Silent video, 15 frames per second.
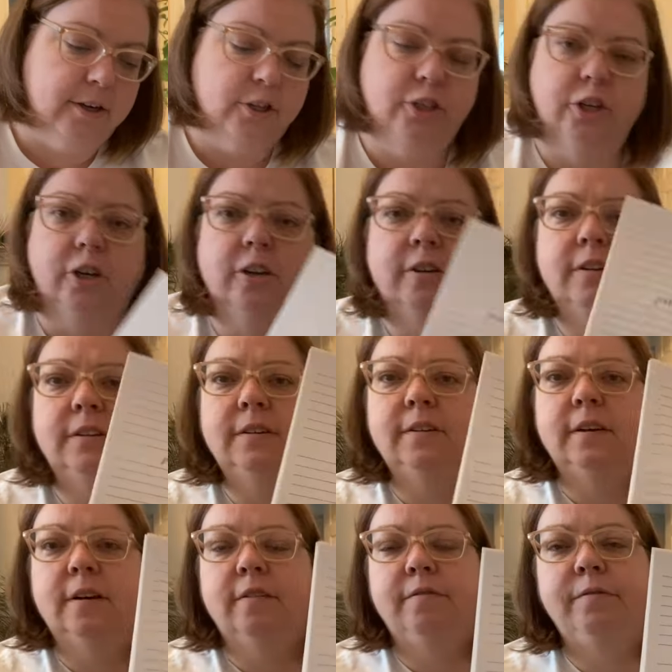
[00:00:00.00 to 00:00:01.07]
journal
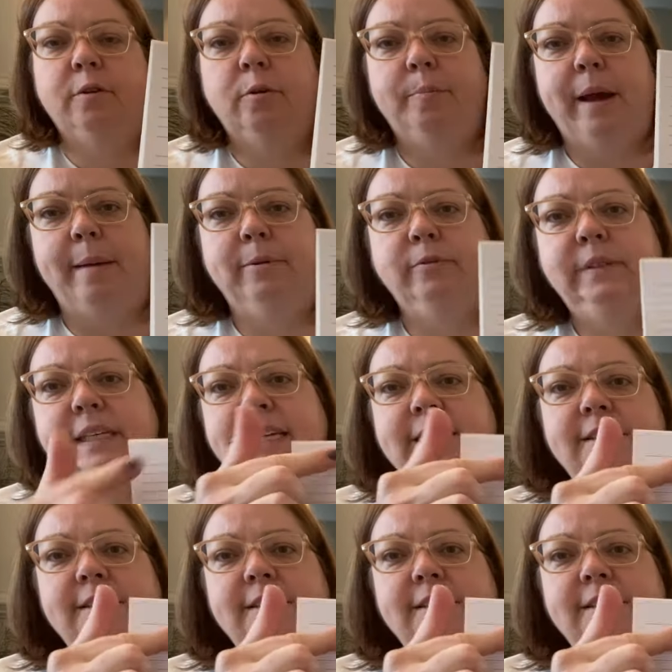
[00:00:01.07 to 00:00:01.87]
for Bible reading.